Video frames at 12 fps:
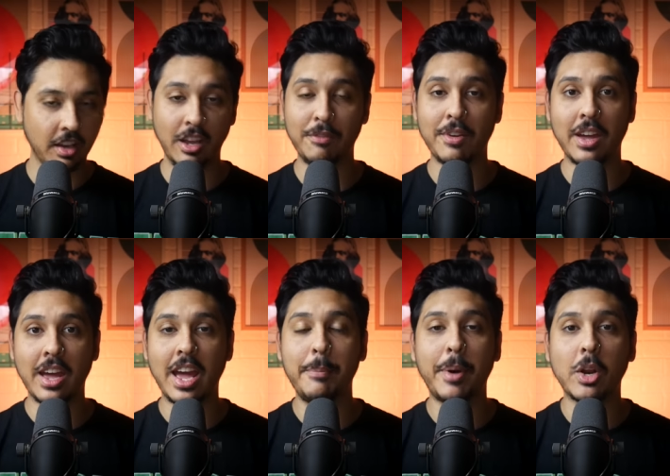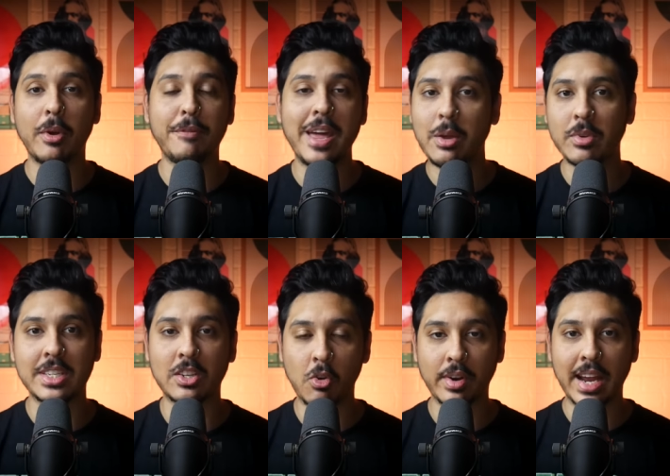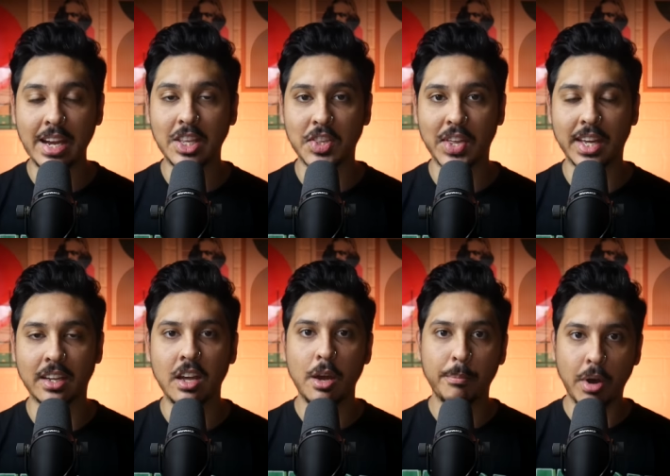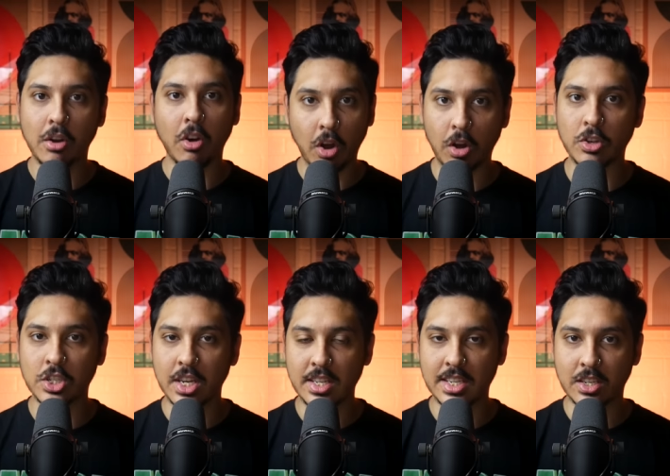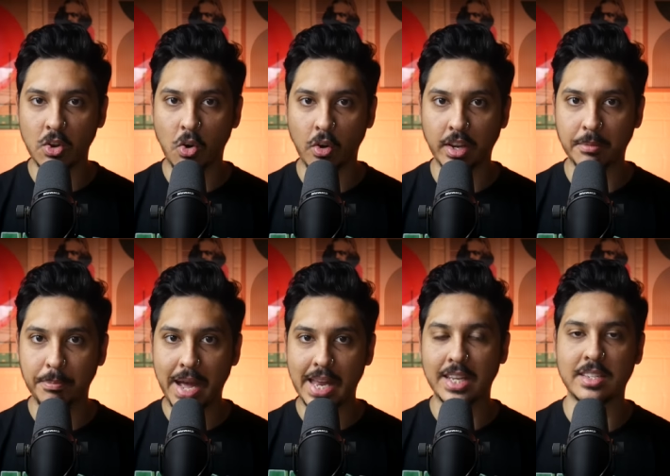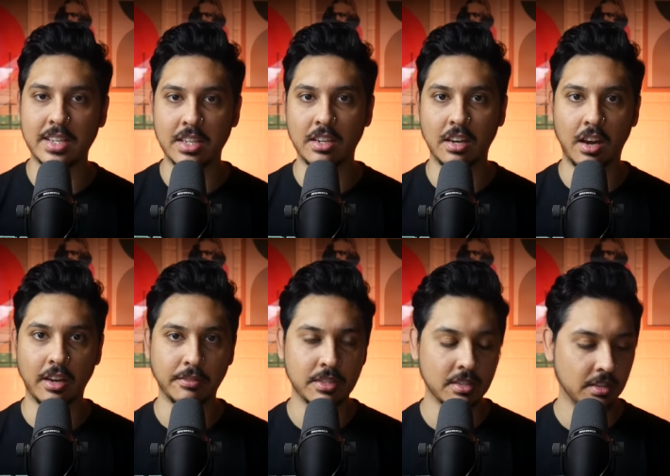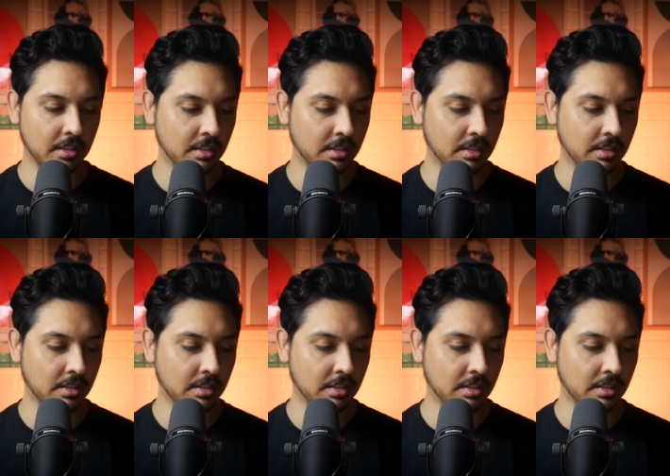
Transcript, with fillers: If, and by the way, if anyone's ignoring anything, Margaret Hodge is ignoring Palestinian lives